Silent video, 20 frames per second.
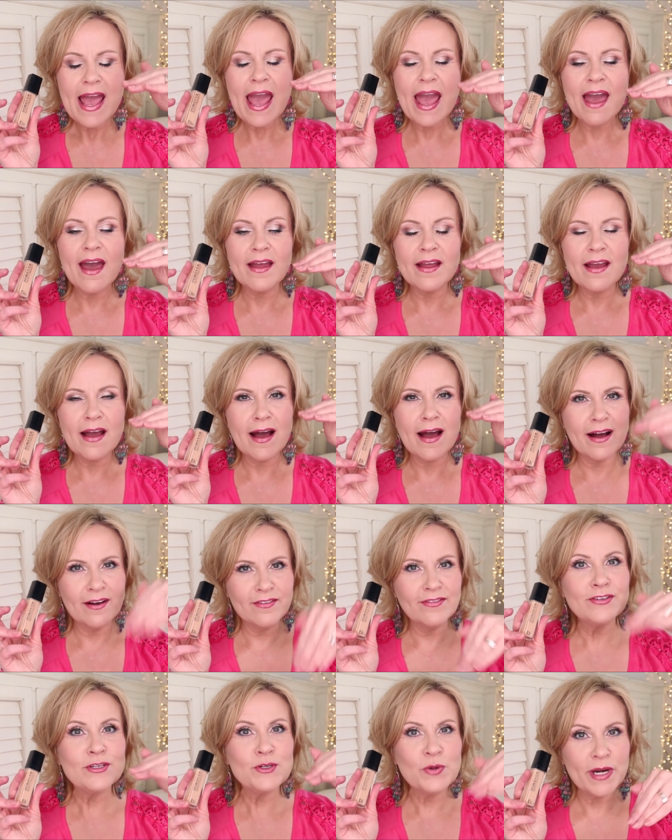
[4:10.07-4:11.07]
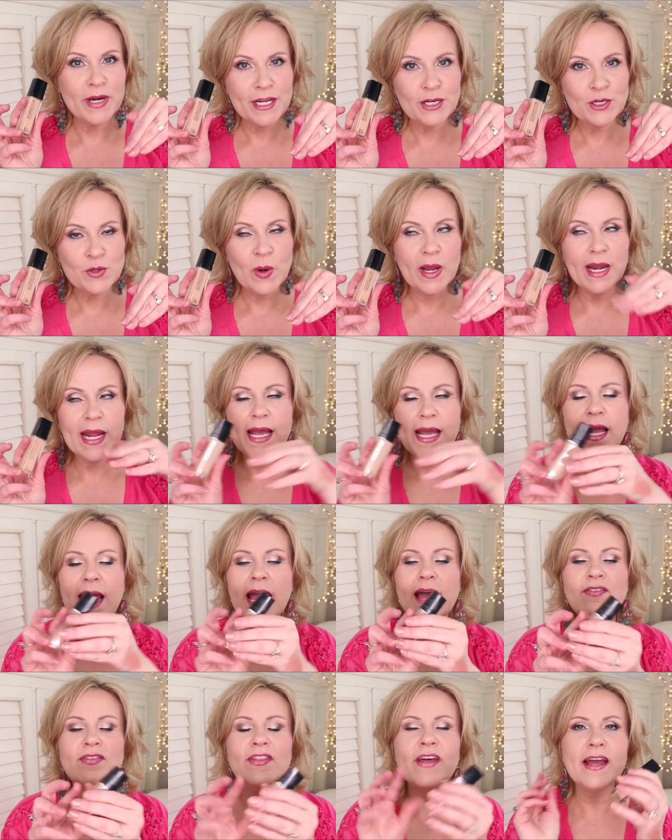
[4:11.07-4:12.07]
and of 2020
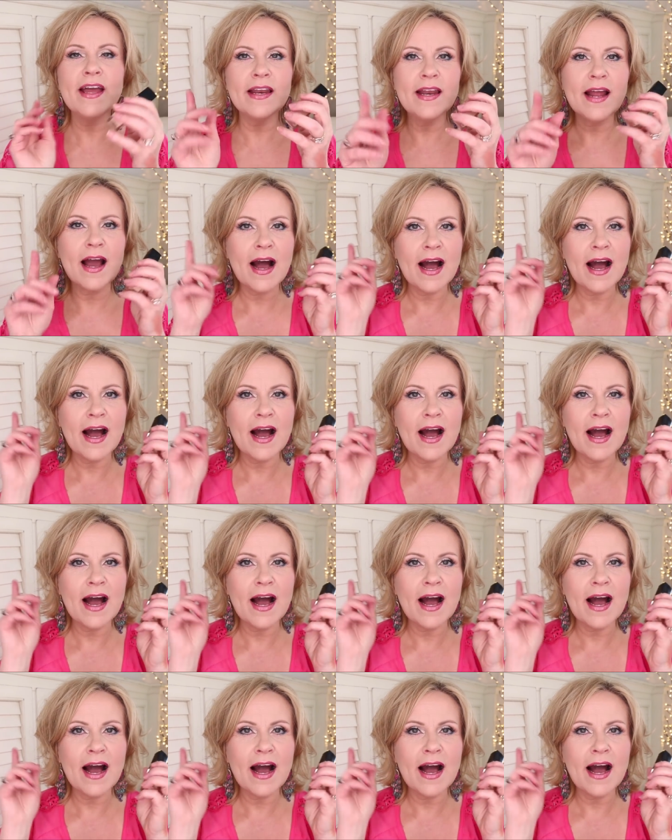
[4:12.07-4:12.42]
and then